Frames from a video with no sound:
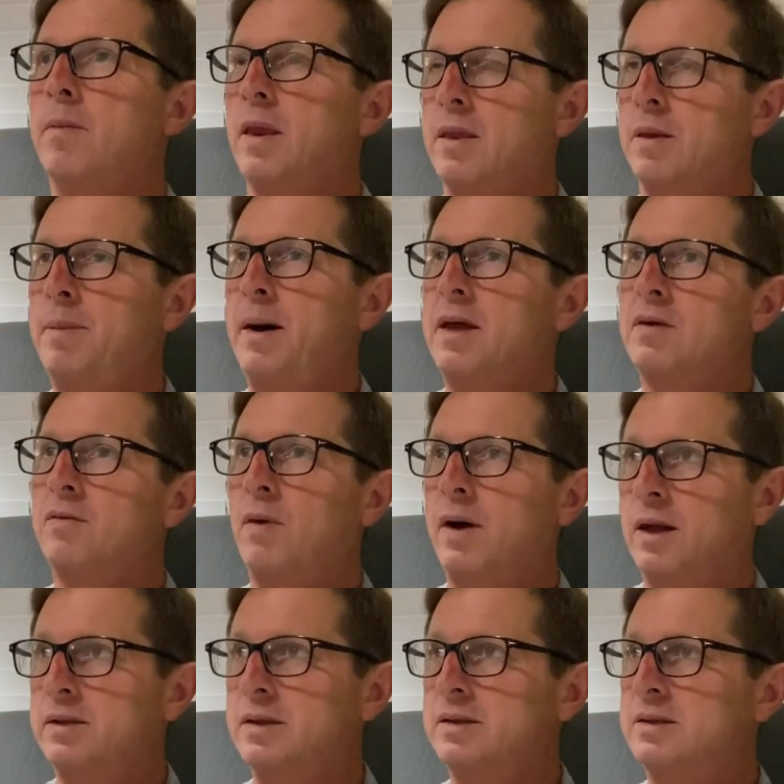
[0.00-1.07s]
The path of
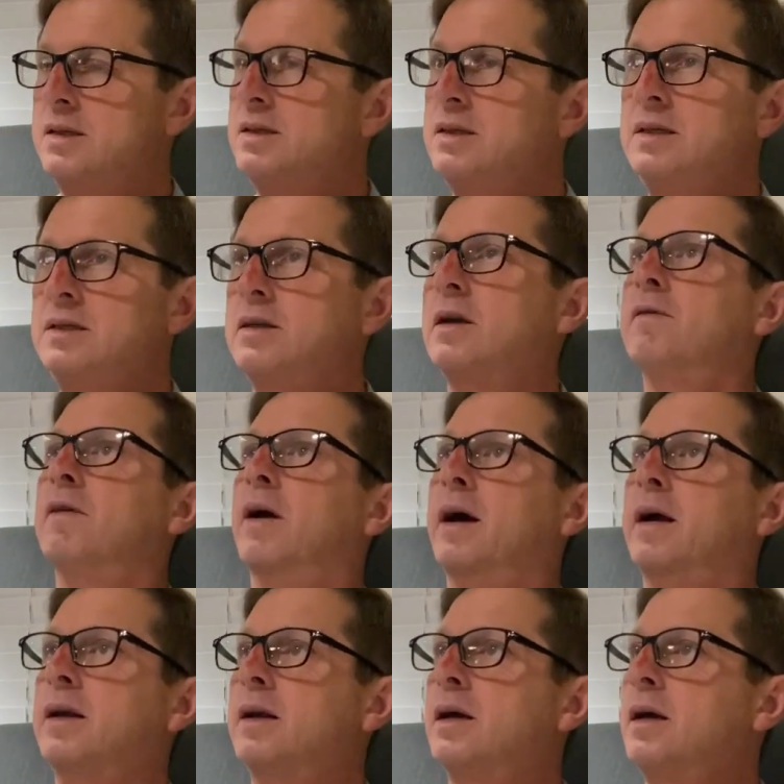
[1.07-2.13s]
wildness is easy to
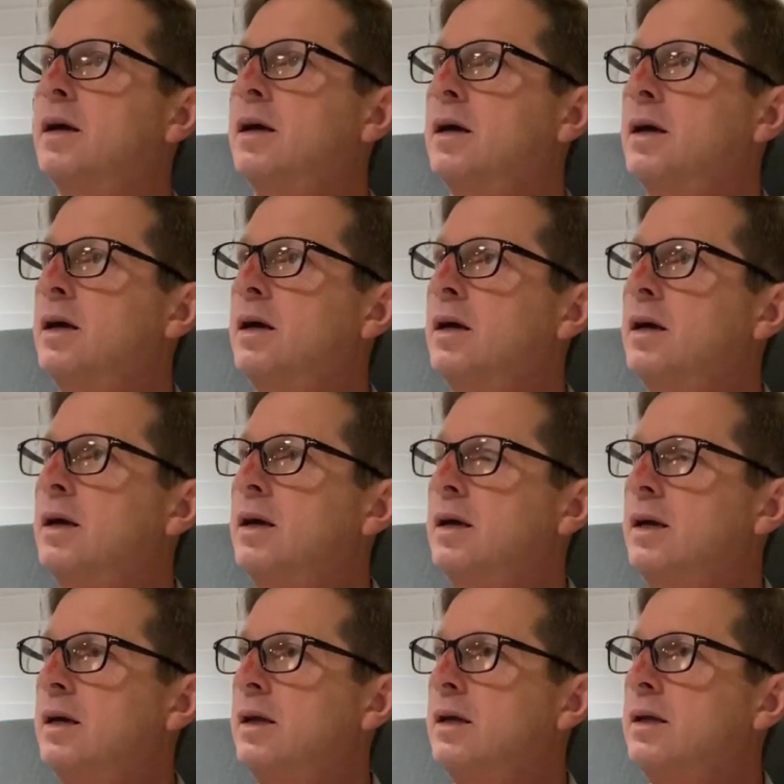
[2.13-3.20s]
find.
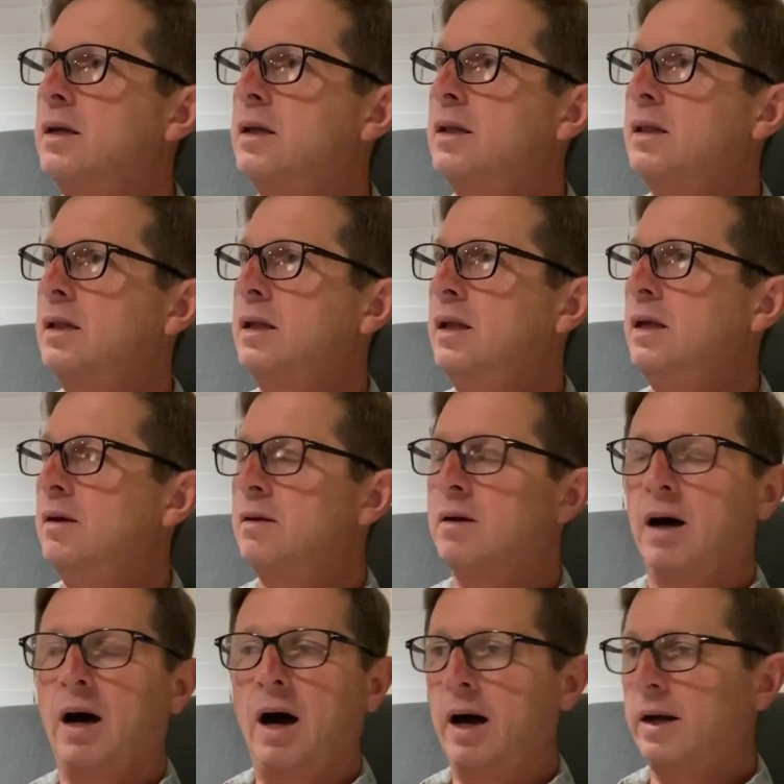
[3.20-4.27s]
Lee.
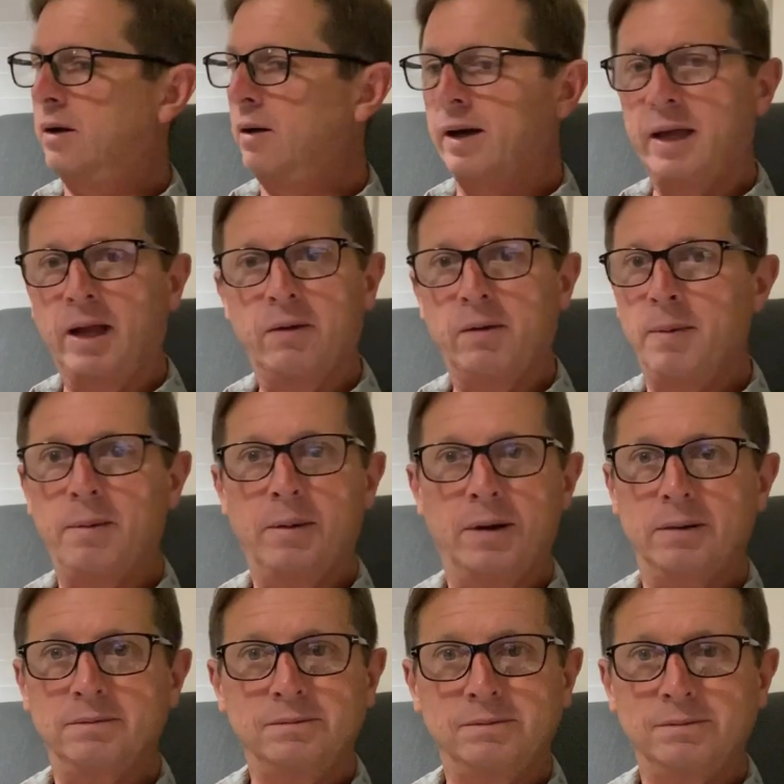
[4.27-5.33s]
I know, I can't remember it.
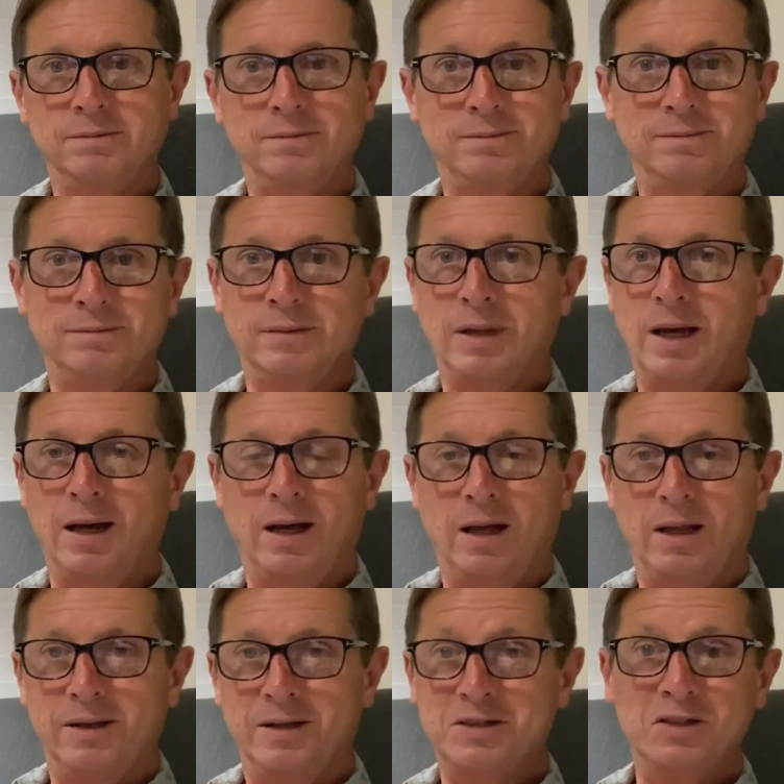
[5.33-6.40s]

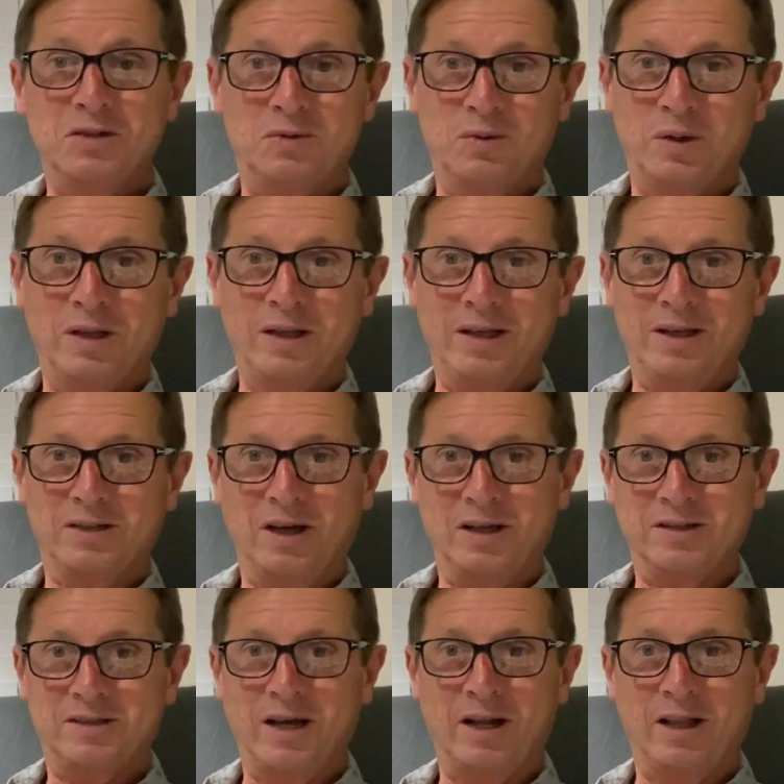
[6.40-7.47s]
This is really
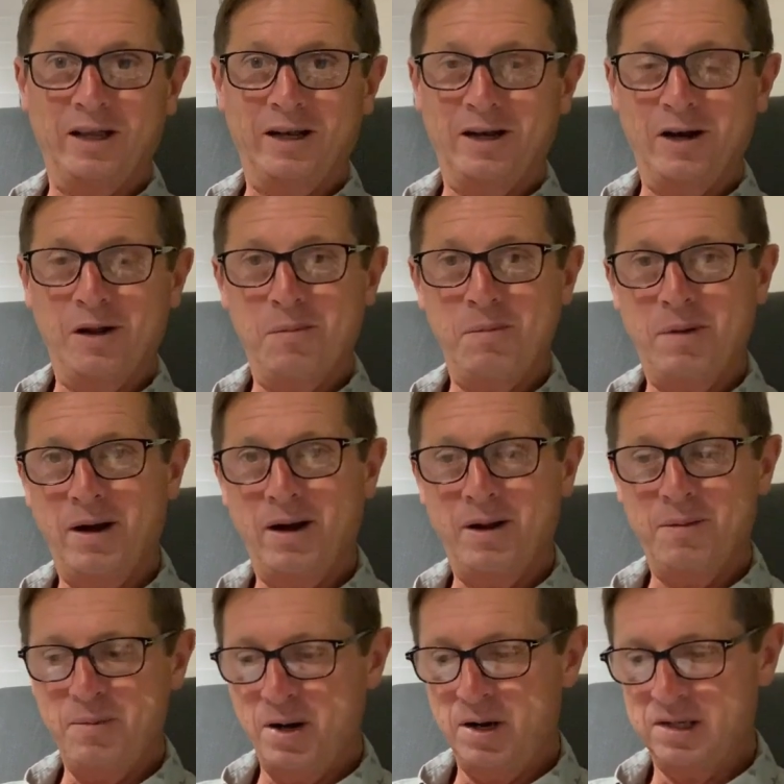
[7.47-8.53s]
unsettling and
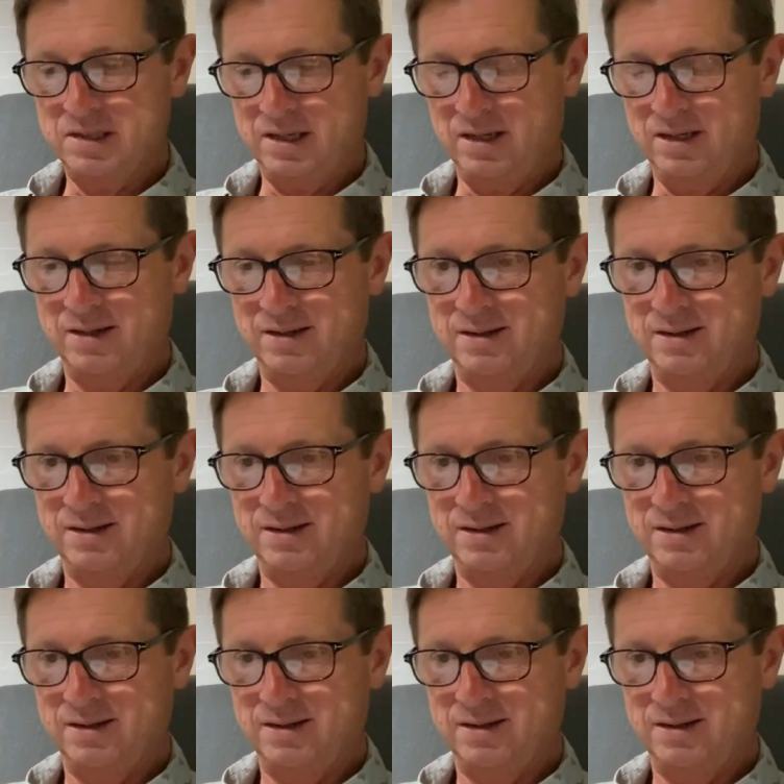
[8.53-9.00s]
embarrassing.